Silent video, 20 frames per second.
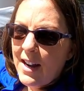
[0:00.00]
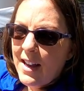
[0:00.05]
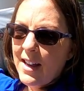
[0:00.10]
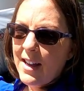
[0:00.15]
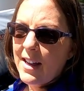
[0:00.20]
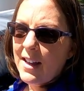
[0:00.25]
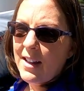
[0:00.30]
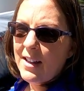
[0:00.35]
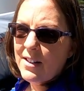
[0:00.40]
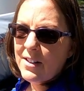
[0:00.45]

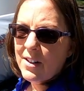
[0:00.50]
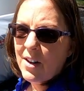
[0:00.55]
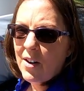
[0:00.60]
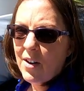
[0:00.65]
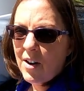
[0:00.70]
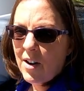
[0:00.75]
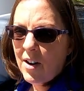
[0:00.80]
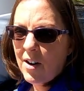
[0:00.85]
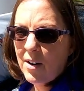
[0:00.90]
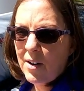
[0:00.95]
and
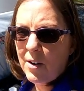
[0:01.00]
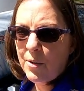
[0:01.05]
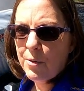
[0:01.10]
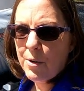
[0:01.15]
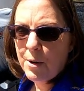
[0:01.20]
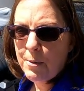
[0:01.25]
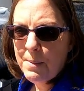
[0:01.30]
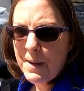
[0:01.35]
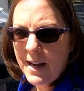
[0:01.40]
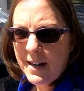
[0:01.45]
our
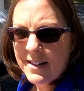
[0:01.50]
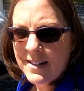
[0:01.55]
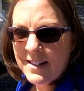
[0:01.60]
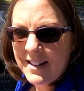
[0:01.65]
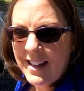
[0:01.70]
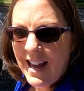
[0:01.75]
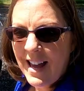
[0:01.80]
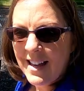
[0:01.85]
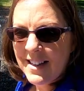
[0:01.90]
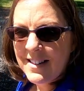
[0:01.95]
Rotopax
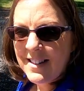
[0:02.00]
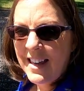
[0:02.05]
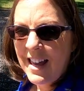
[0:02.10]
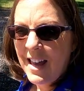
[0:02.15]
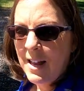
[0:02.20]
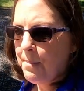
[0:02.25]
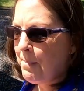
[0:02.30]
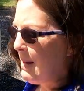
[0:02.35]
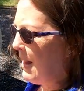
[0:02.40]
gas can